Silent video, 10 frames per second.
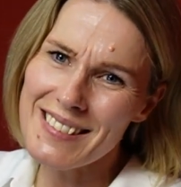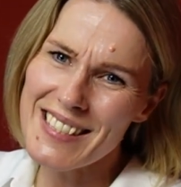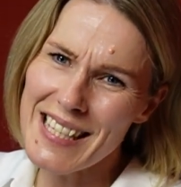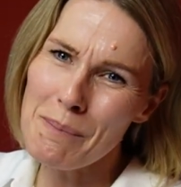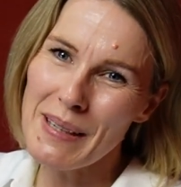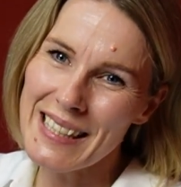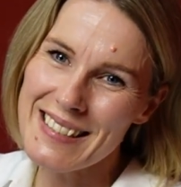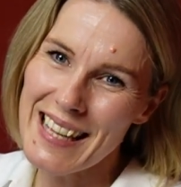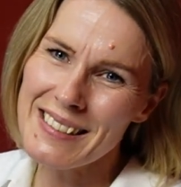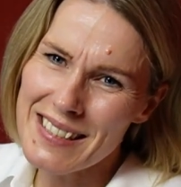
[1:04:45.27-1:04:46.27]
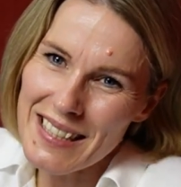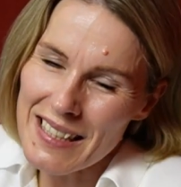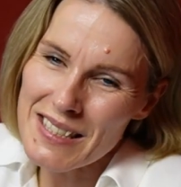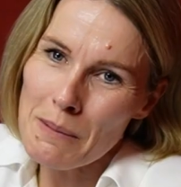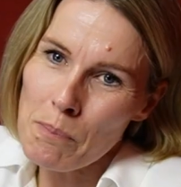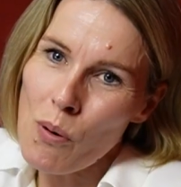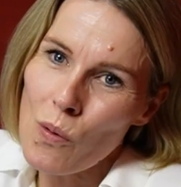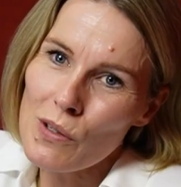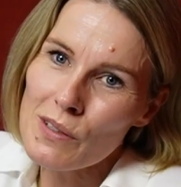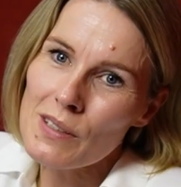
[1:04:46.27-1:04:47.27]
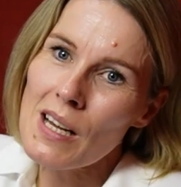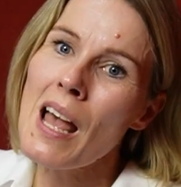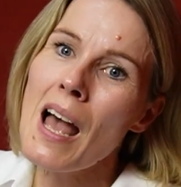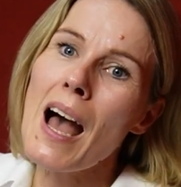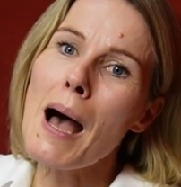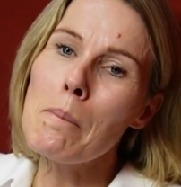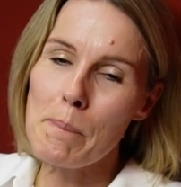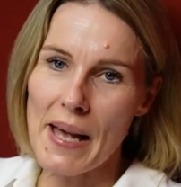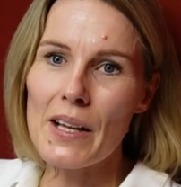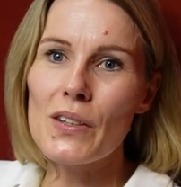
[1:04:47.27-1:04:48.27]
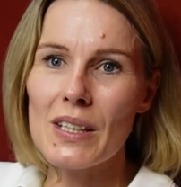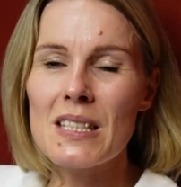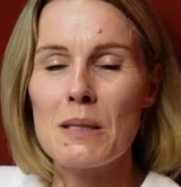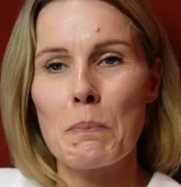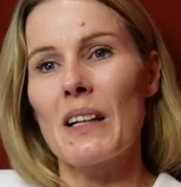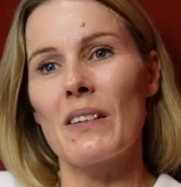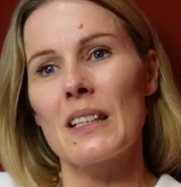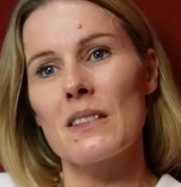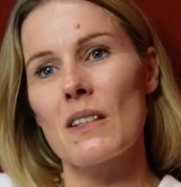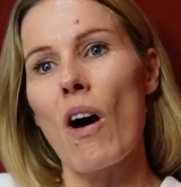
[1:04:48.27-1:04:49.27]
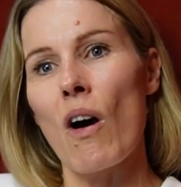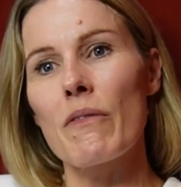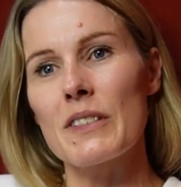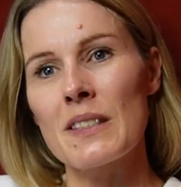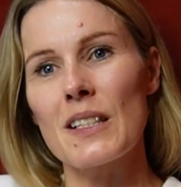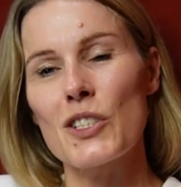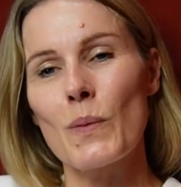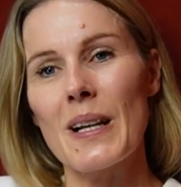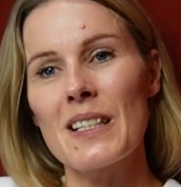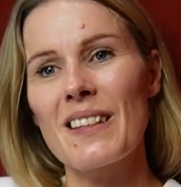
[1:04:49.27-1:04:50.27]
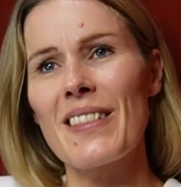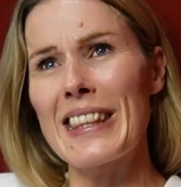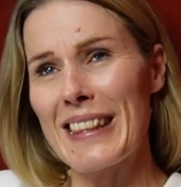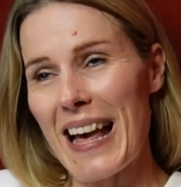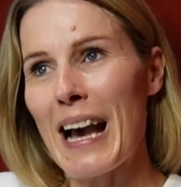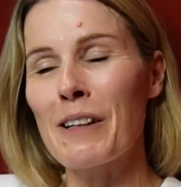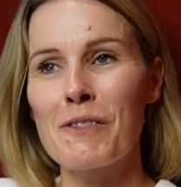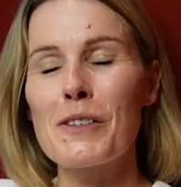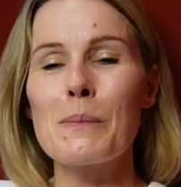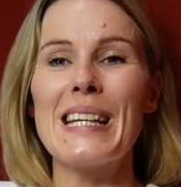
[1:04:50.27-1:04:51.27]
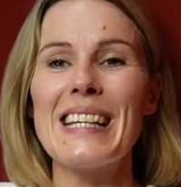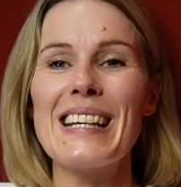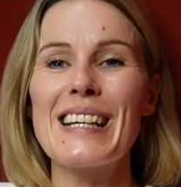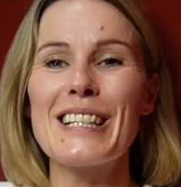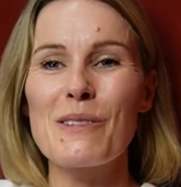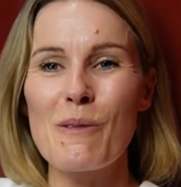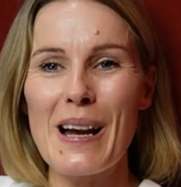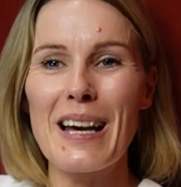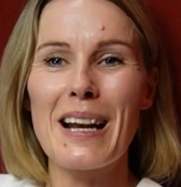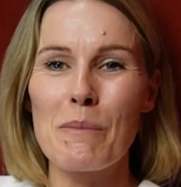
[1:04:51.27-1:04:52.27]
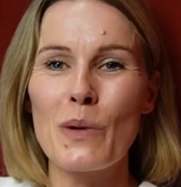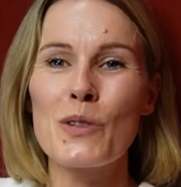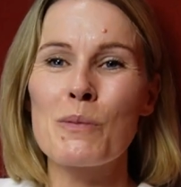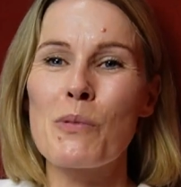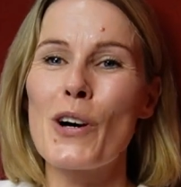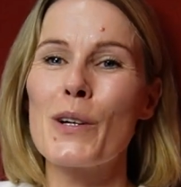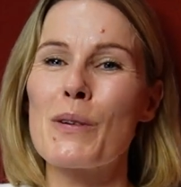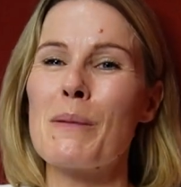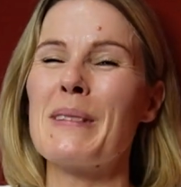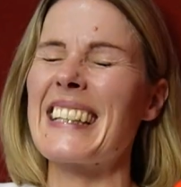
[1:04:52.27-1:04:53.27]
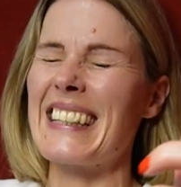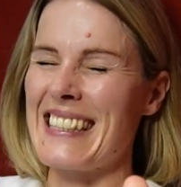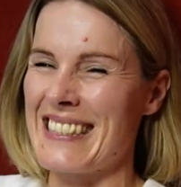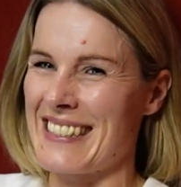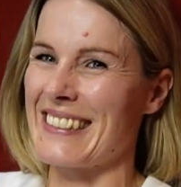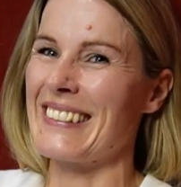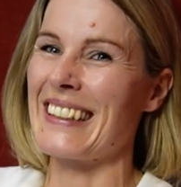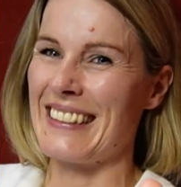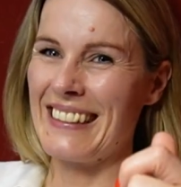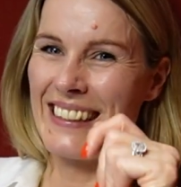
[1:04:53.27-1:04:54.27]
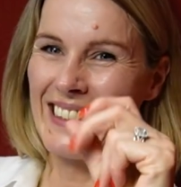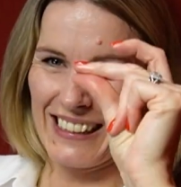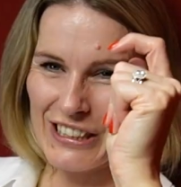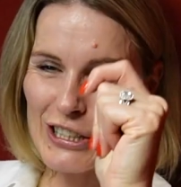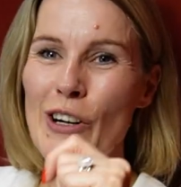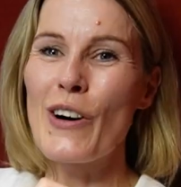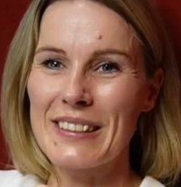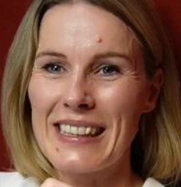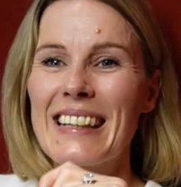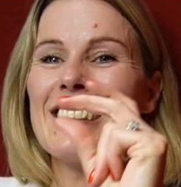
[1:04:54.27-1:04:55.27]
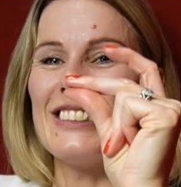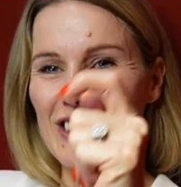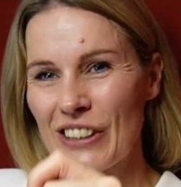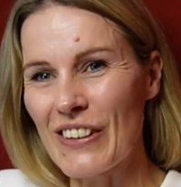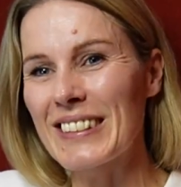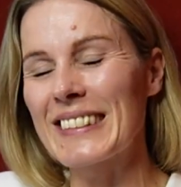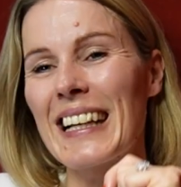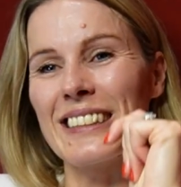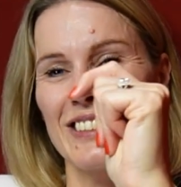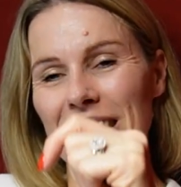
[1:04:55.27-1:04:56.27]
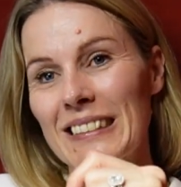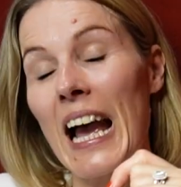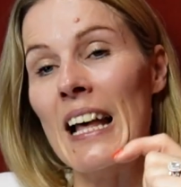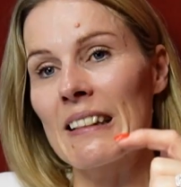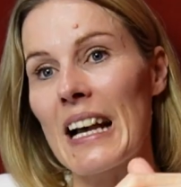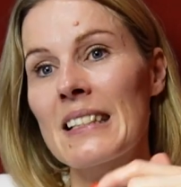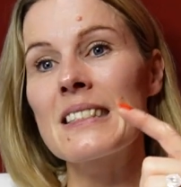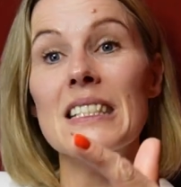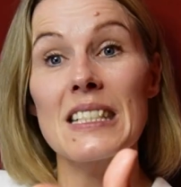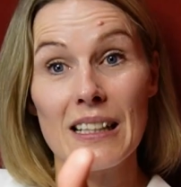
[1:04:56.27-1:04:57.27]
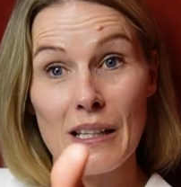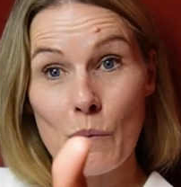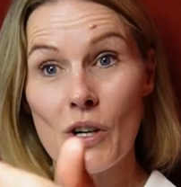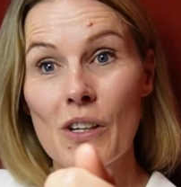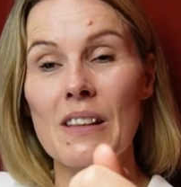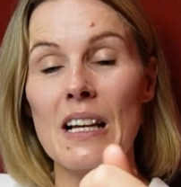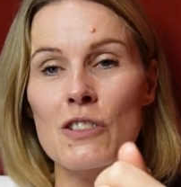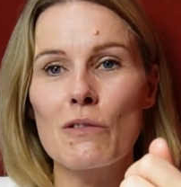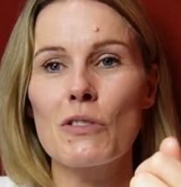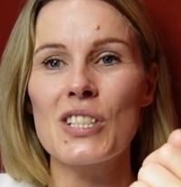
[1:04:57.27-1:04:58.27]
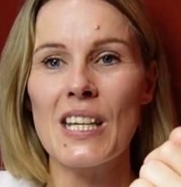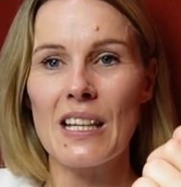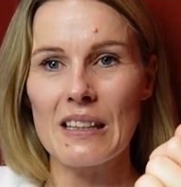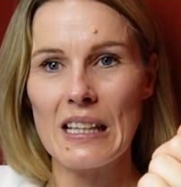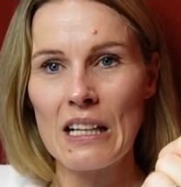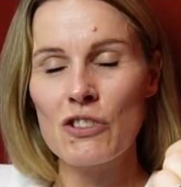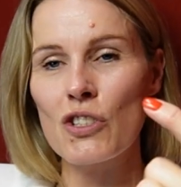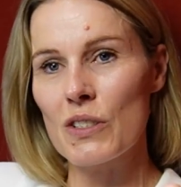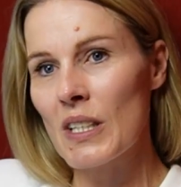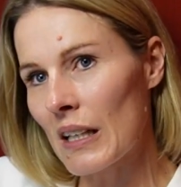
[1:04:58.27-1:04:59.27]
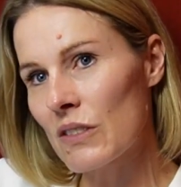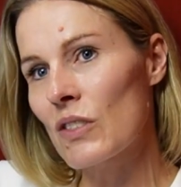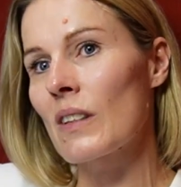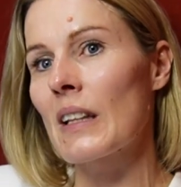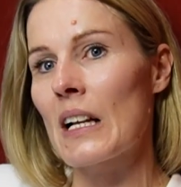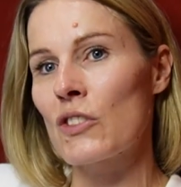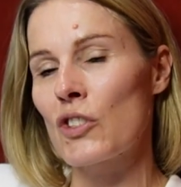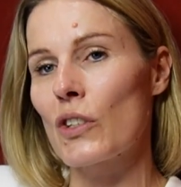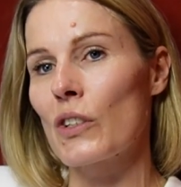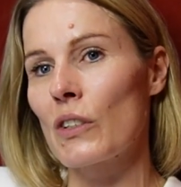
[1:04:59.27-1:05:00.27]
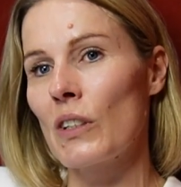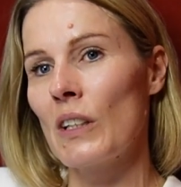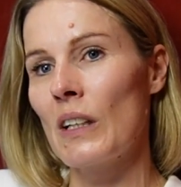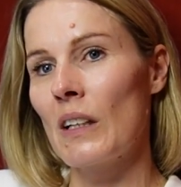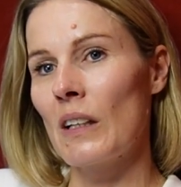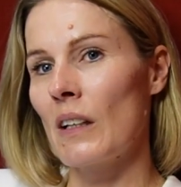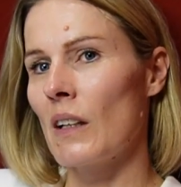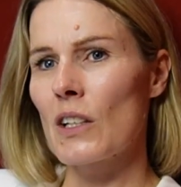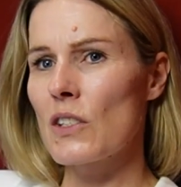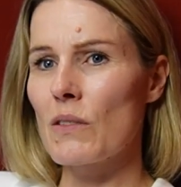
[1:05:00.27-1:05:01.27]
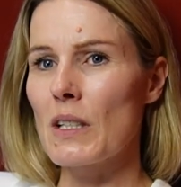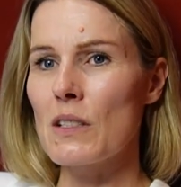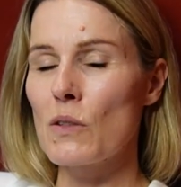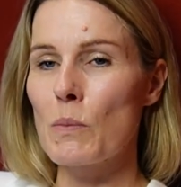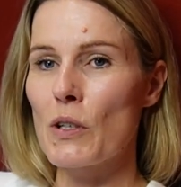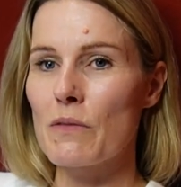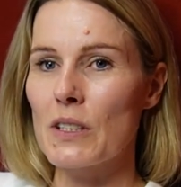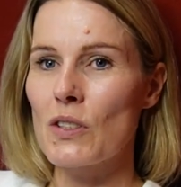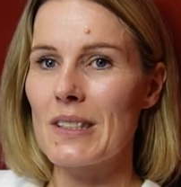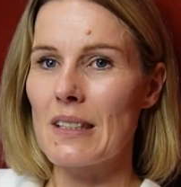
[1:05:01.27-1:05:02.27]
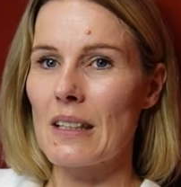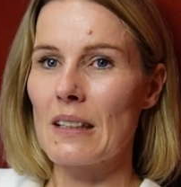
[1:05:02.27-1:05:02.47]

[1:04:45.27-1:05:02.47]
Does that make sense? It's supporting a better experience of a situation. That for me is when I'm most proud, where I'm like, yes, Donna, you caught that. And that's the daily work. That's your routine. That's your intention. That's your... Because there is no perfect, Tracy.